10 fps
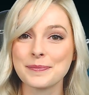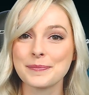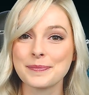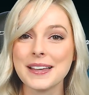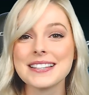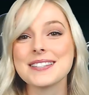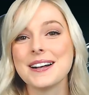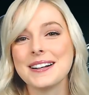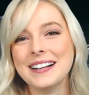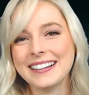That's
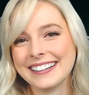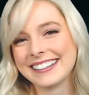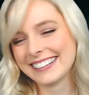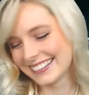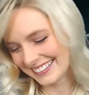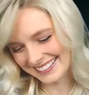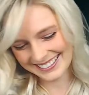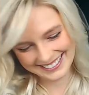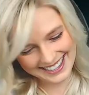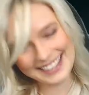all.
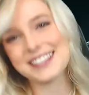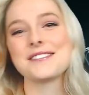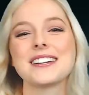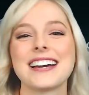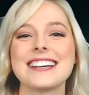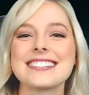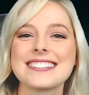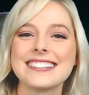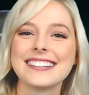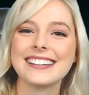I love you
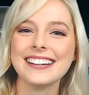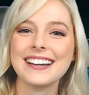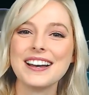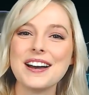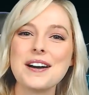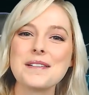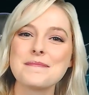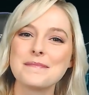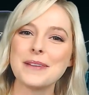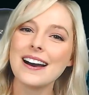guys.
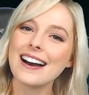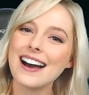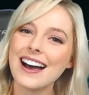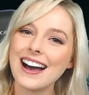Bye!